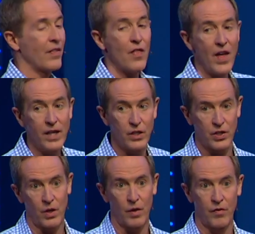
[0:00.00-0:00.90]
that they
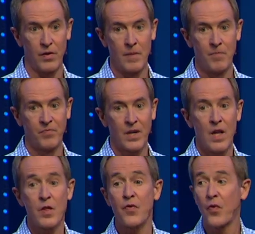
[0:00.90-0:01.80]
deserve.
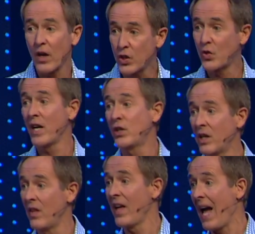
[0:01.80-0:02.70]
The
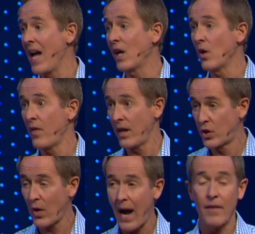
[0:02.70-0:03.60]
frustration and the anger that
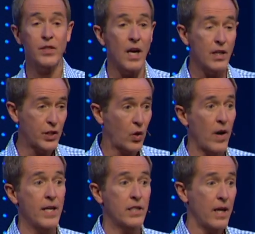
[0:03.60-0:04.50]
drives us
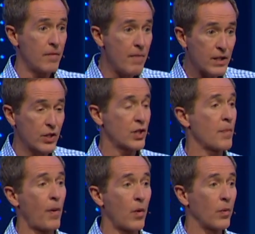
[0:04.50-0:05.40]
crazy and messes up our